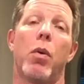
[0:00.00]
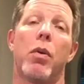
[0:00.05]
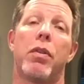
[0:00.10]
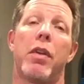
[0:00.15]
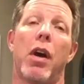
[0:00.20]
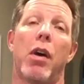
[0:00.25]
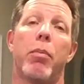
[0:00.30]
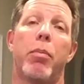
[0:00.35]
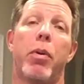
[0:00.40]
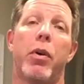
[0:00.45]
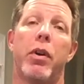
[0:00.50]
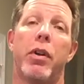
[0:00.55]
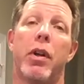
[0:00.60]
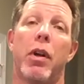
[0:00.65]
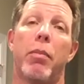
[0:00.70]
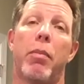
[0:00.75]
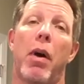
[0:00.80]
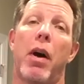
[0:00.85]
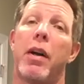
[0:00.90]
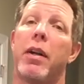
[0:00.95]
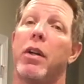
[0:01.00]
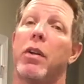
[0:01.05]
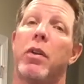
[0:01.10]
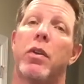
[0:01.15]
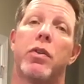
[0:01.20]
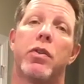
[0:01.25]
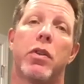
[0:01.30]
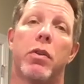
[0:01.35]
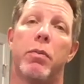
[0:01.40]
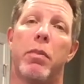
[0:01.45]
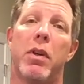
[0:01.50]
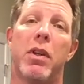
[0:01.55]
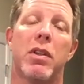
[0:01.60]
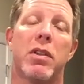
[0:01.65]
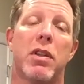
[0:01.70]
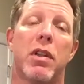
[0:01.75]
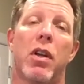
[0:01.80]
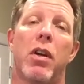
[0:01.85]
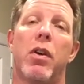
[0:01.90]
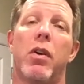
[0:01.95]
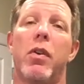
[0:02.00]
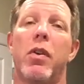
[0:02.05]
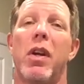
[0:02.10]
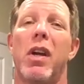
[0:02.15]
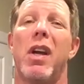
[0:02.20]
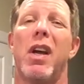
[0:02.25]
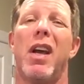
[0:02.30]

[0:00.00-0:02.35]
without putting their body under a tremendous load